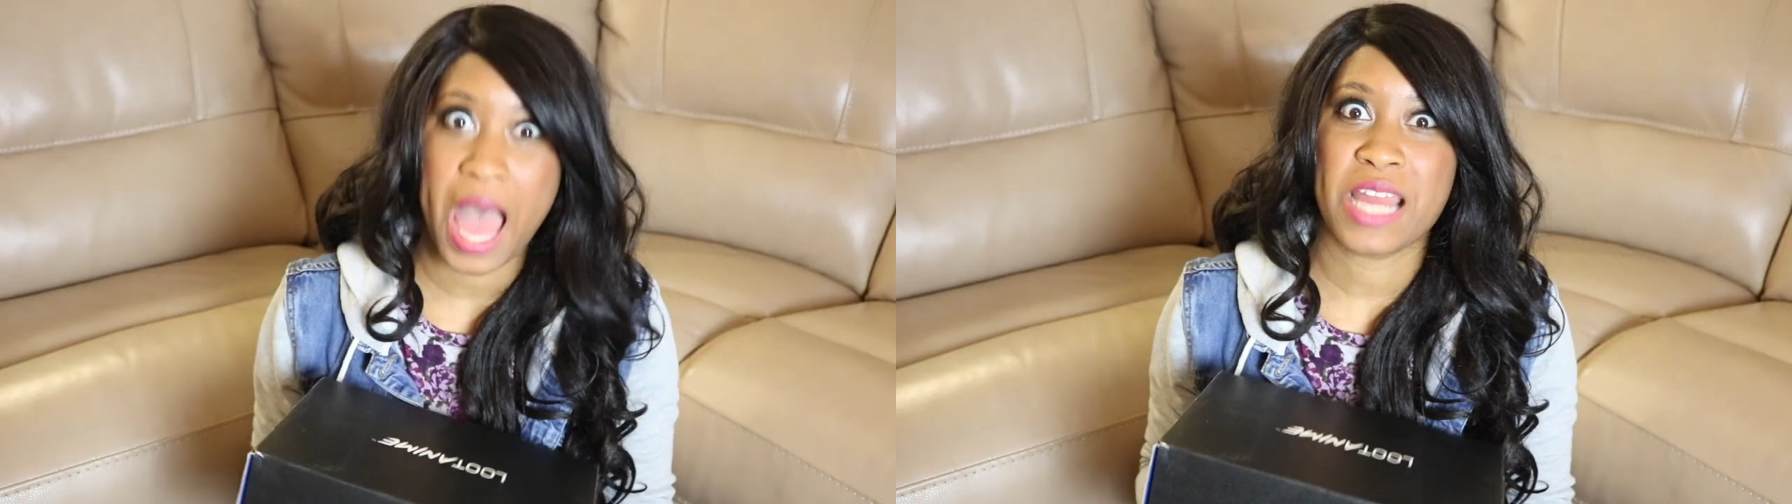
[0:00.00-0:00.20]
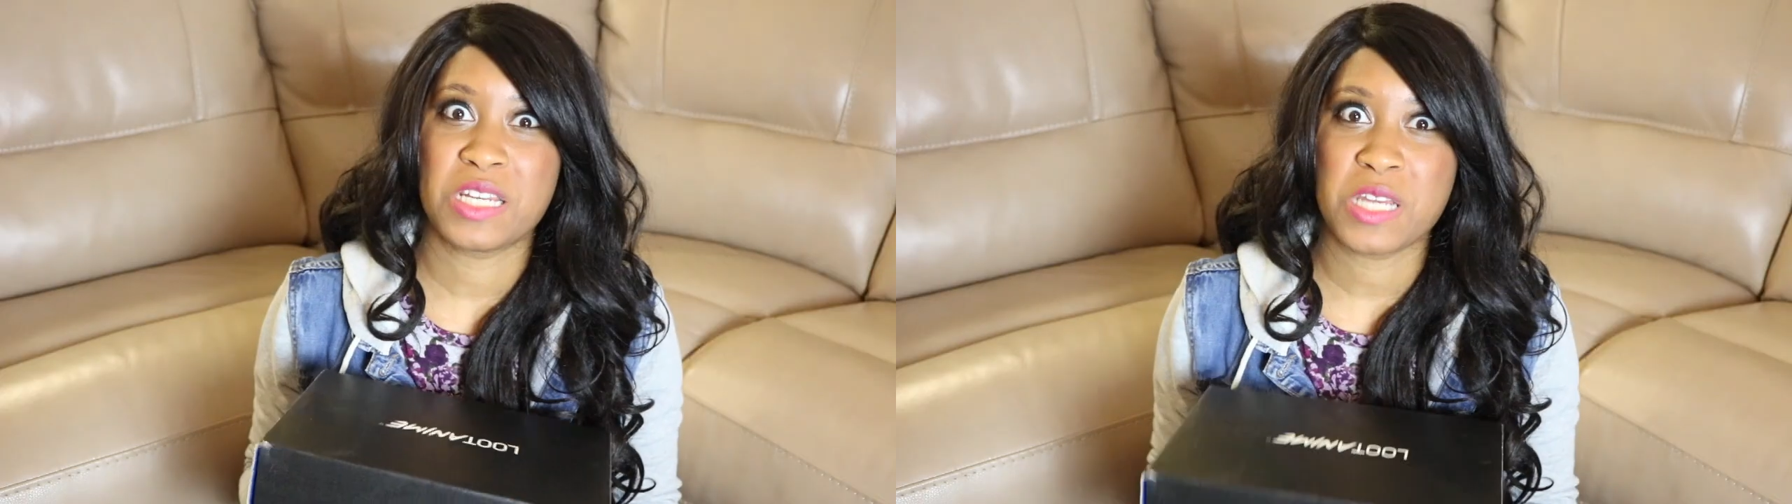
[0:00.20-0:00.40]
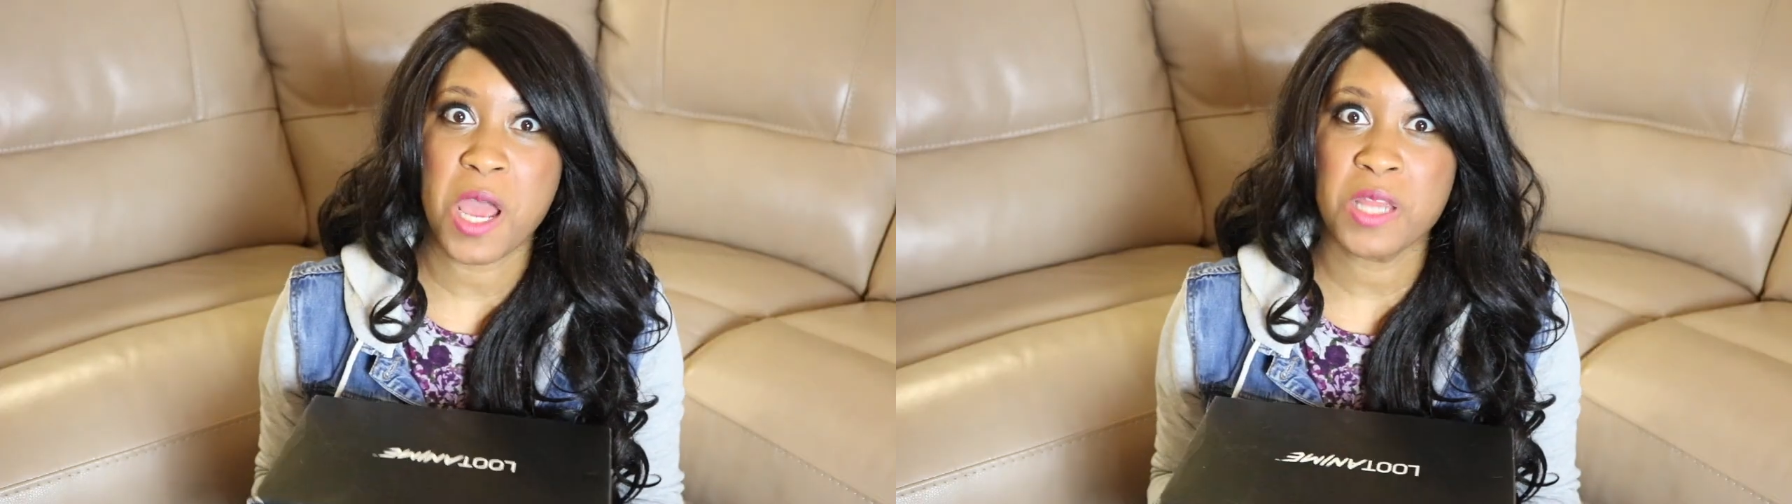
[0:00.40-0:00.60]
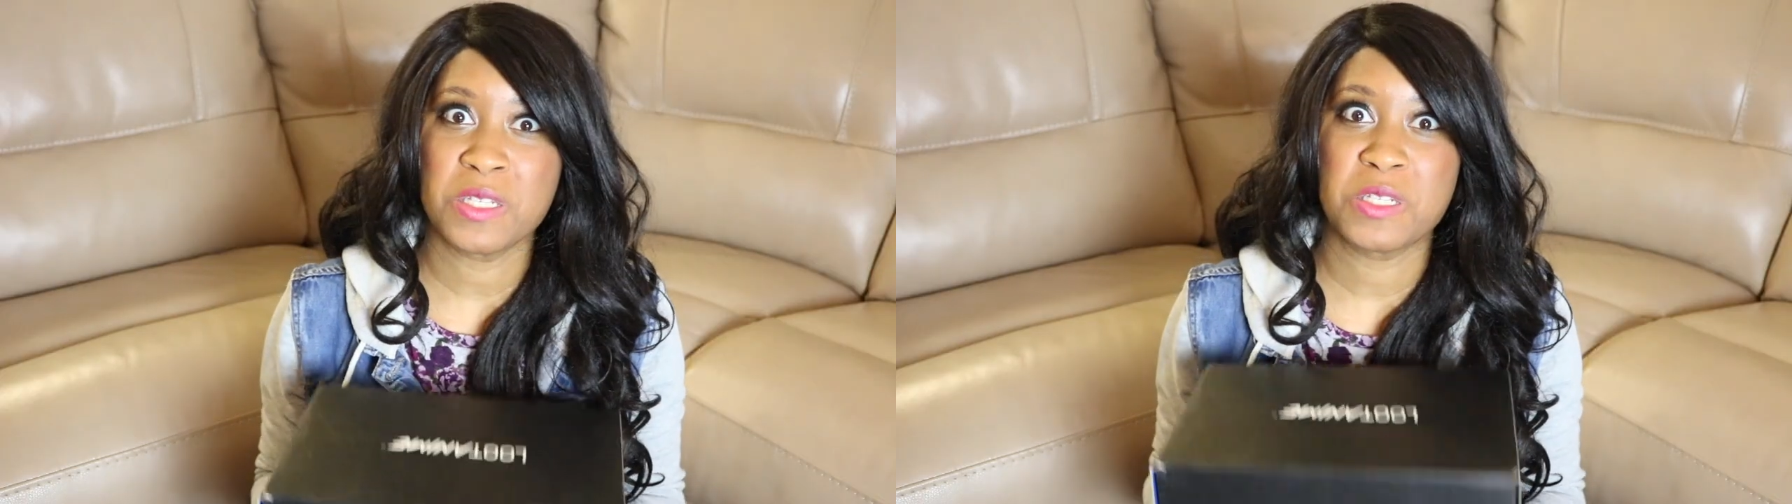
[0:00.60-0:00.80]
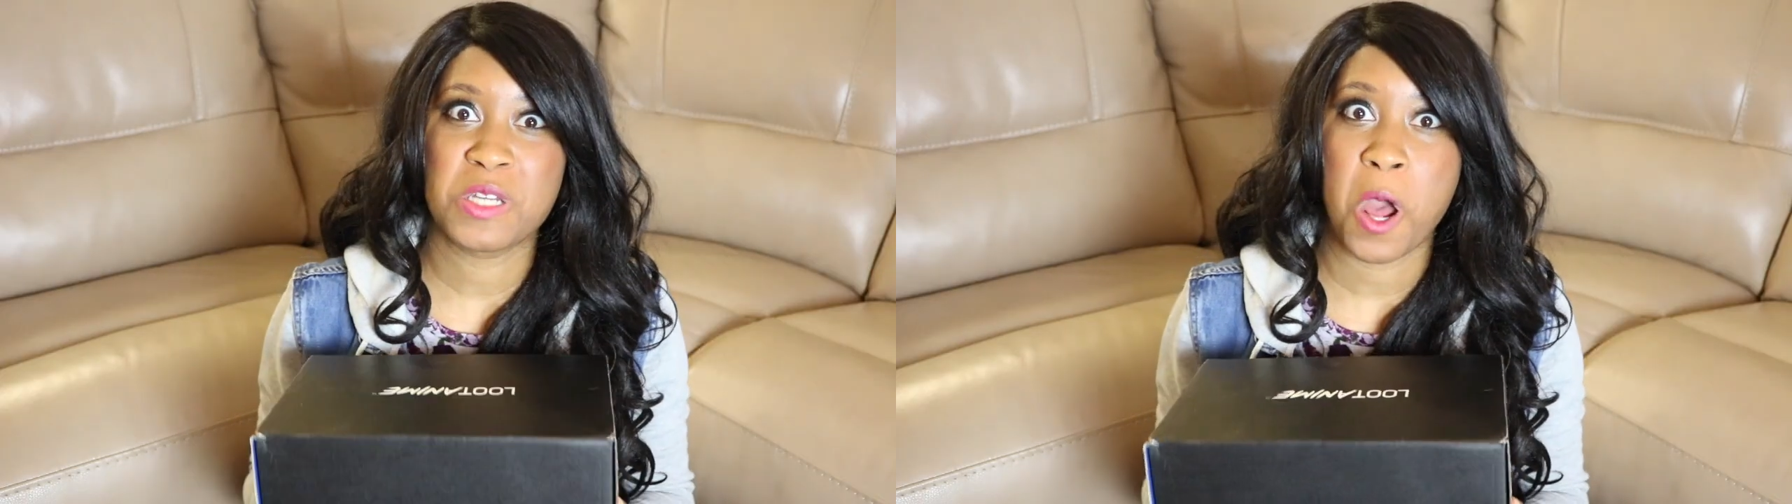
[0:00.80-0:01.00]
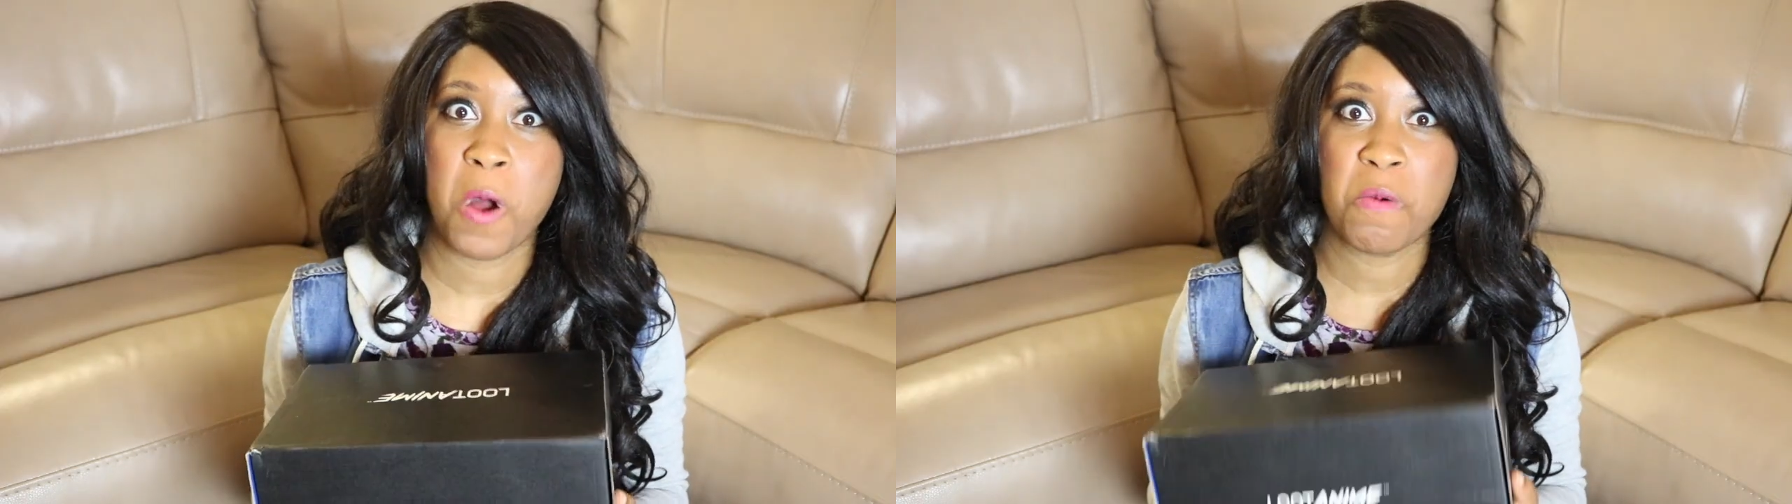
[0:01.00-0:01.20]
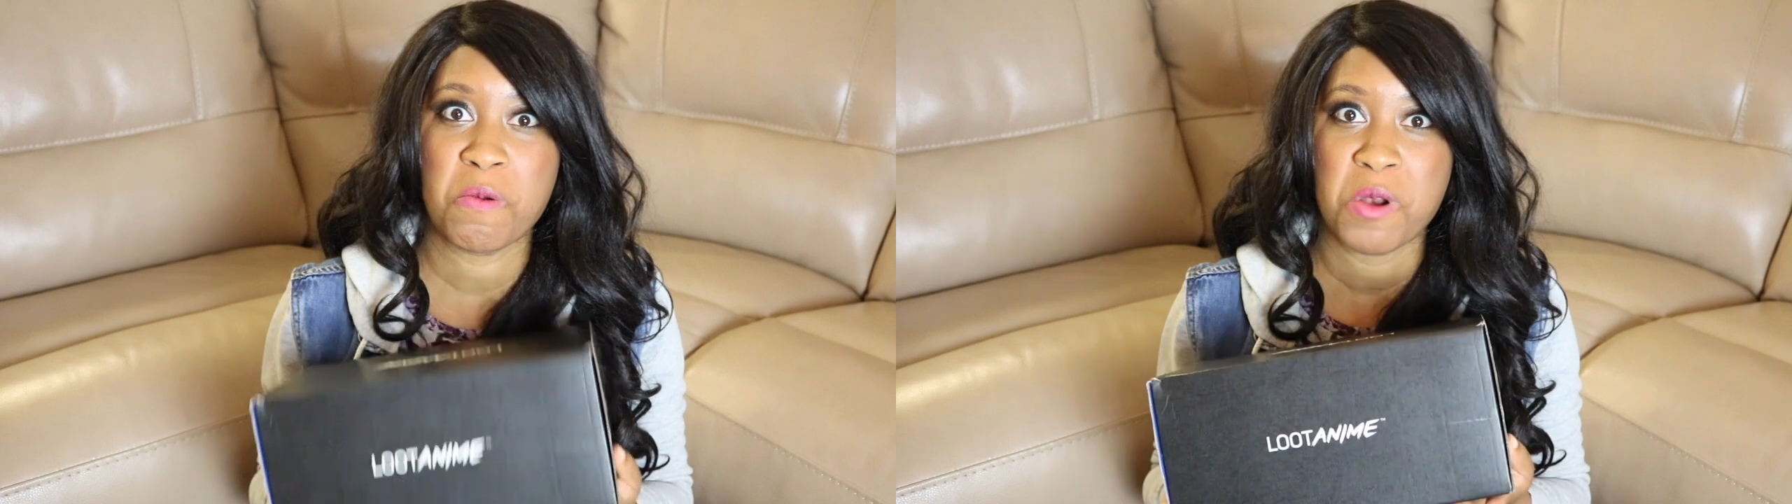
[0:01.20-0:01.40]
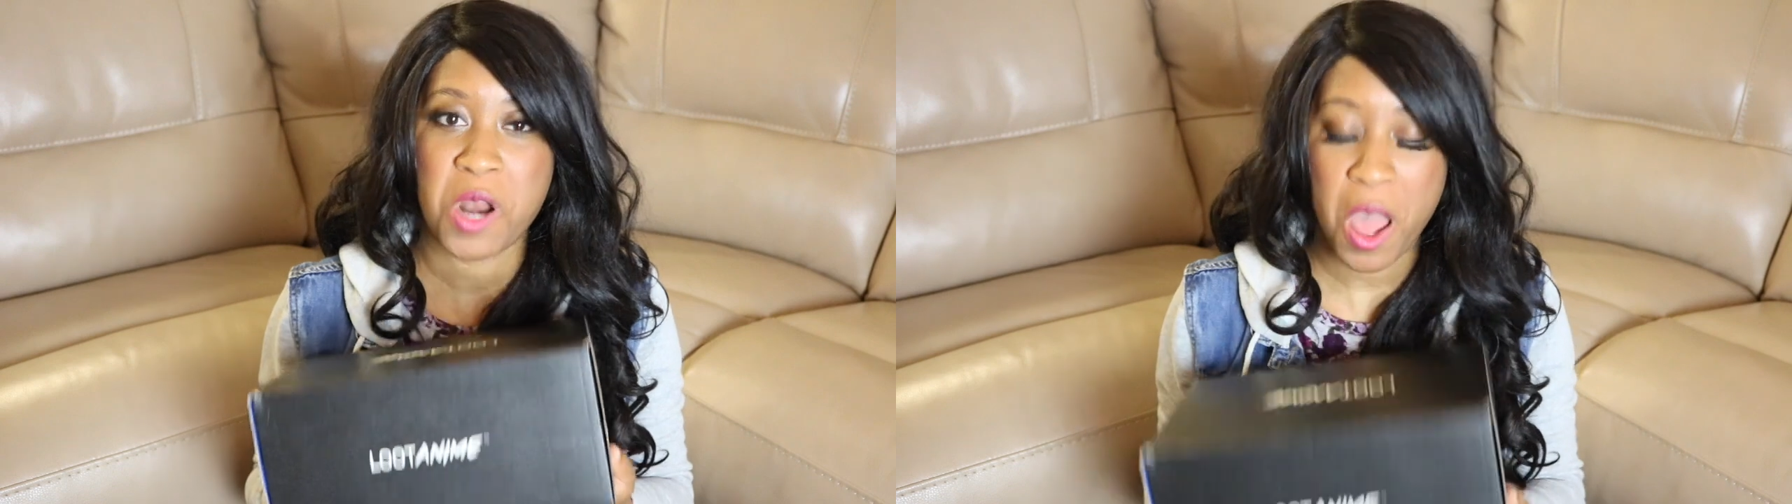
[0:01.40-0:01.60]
I just don't